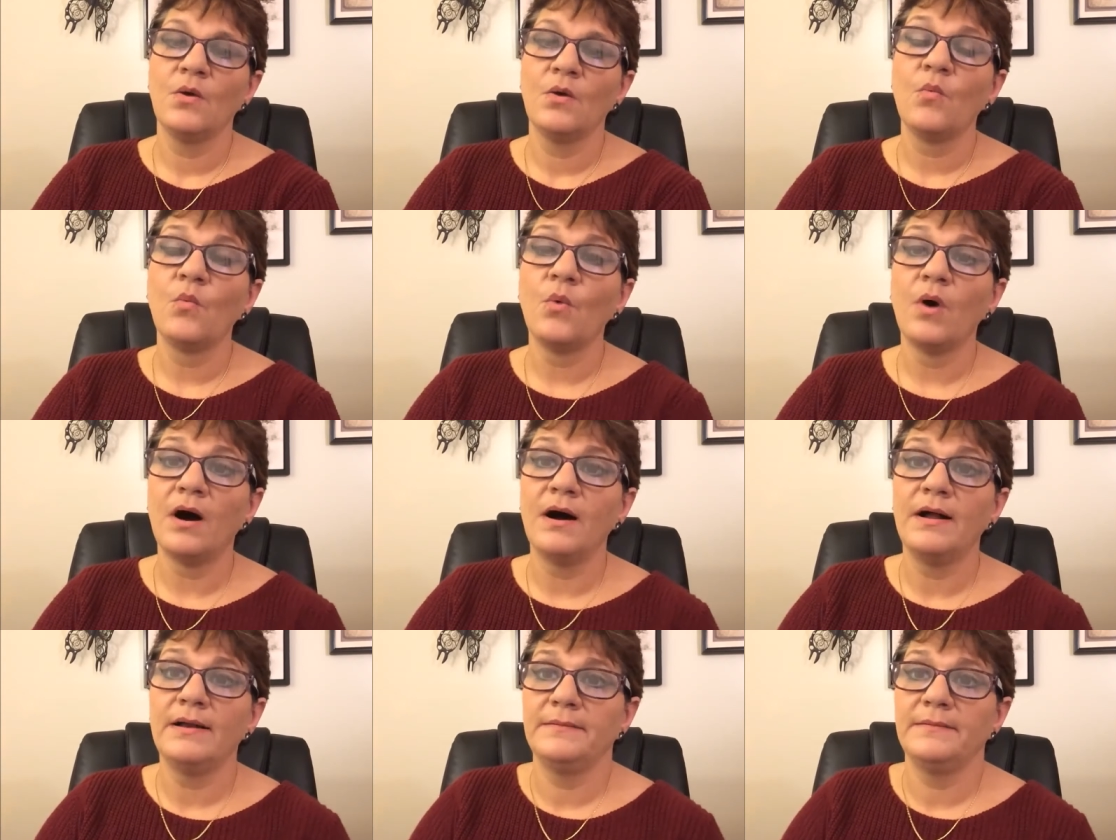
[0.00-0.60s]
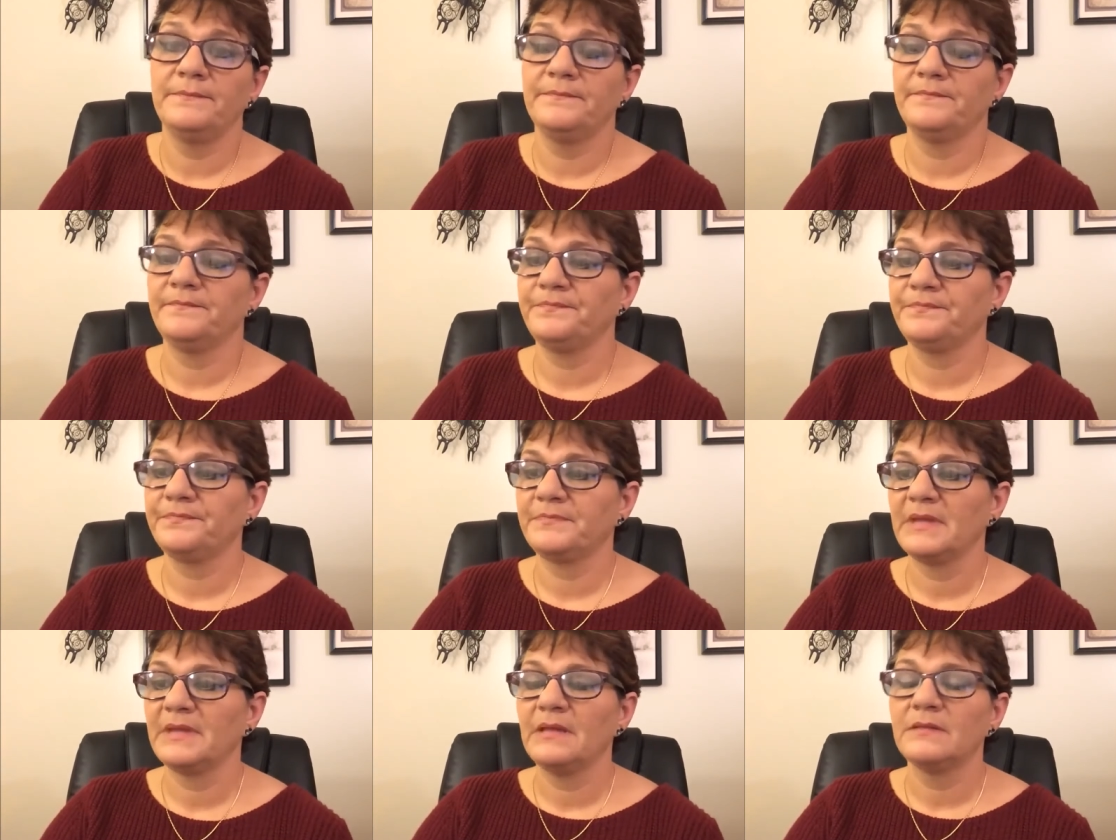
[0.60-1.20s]
1,
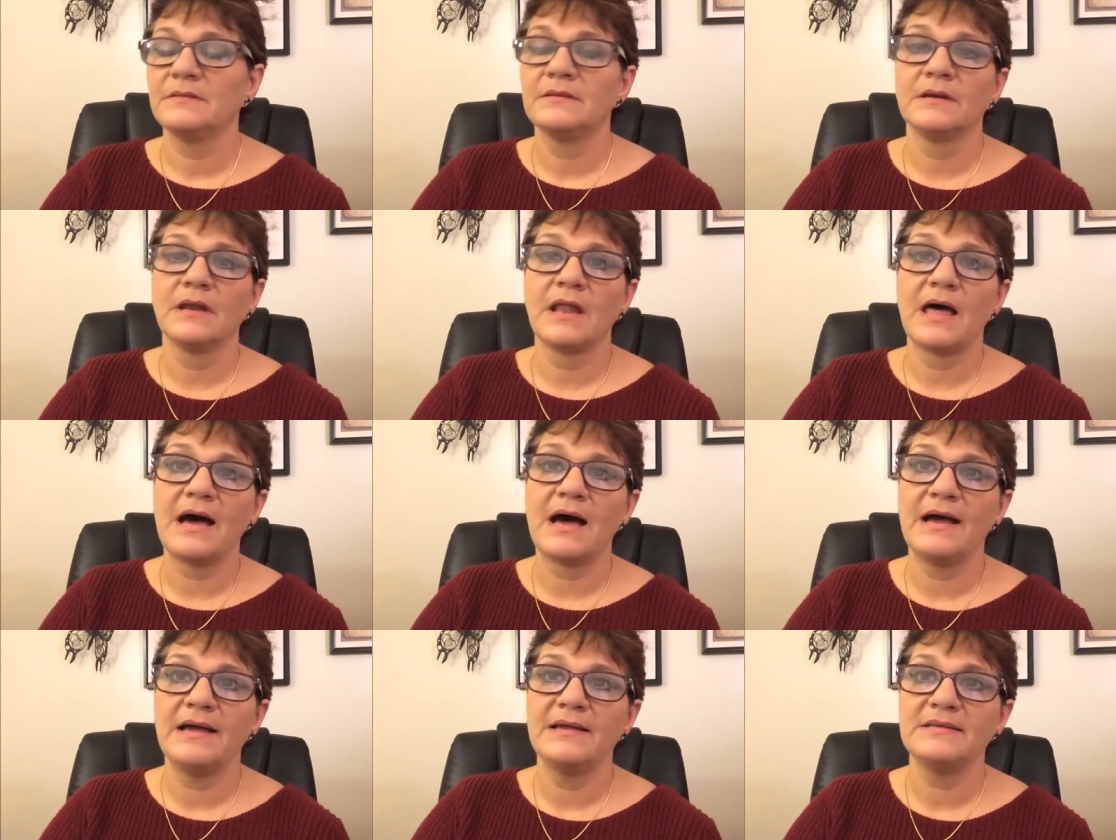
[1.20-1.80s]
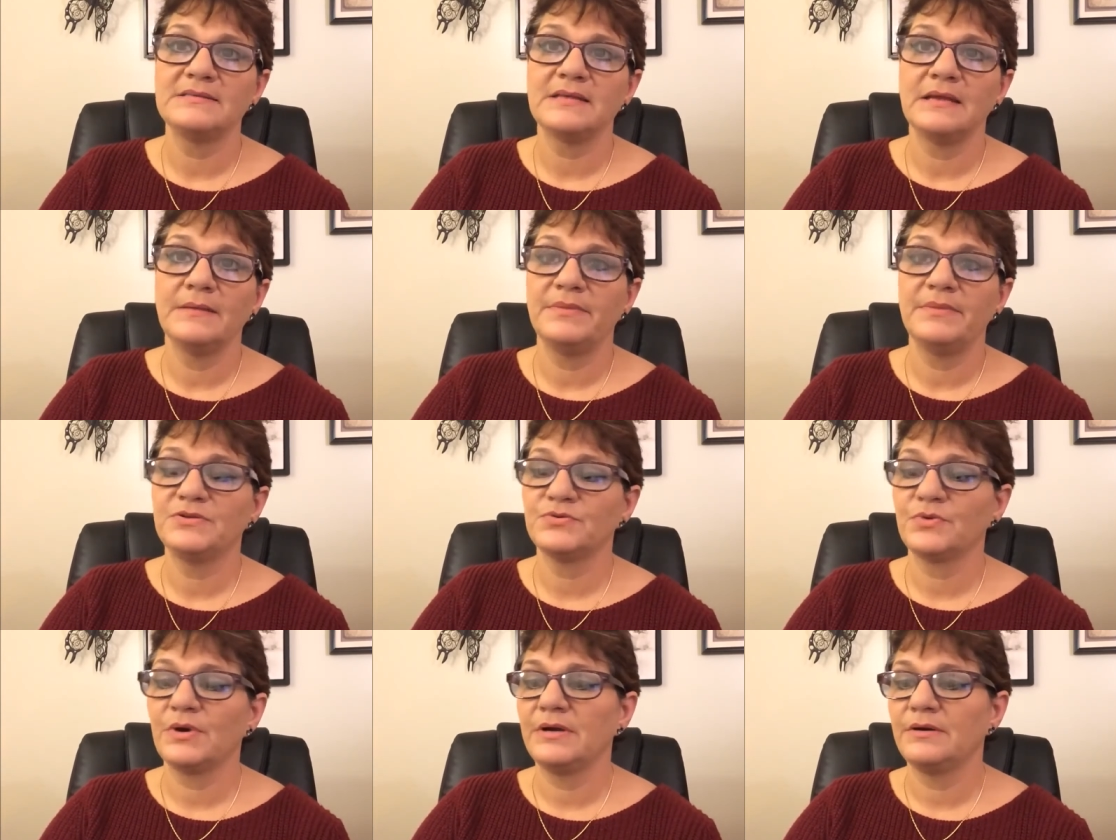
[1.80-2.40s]
the lies and
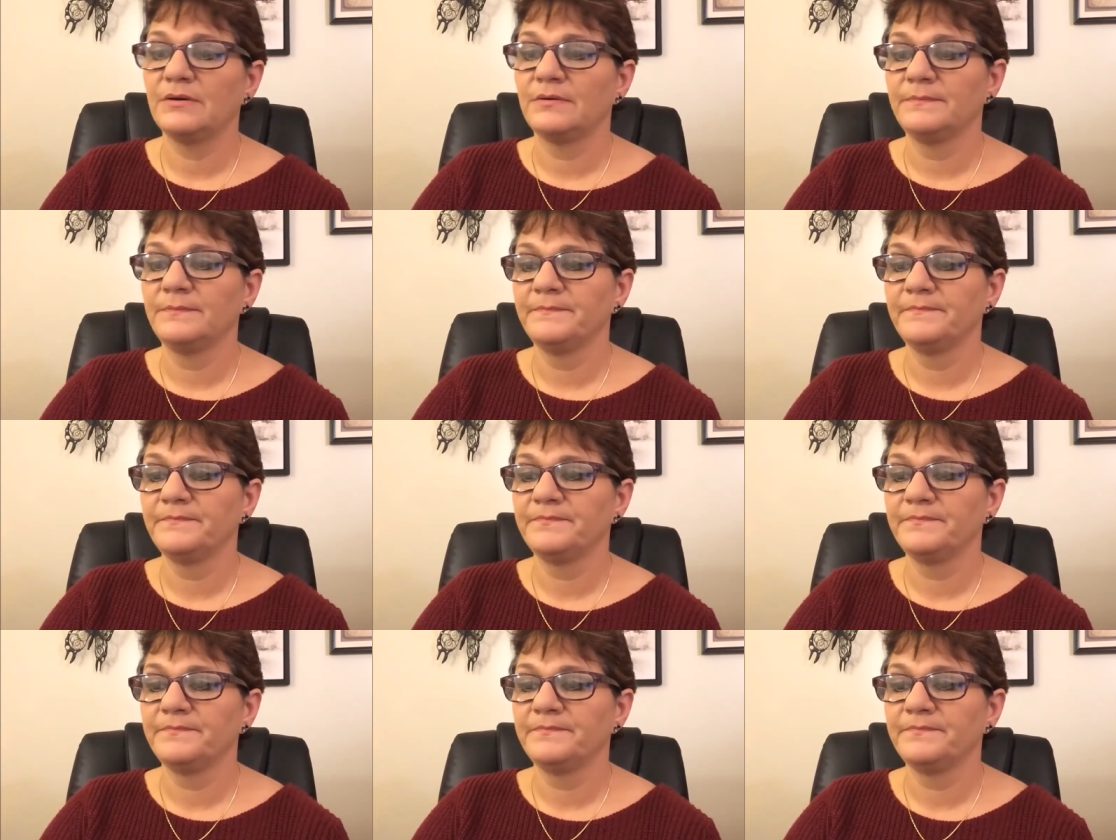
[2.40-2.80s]
betrayal.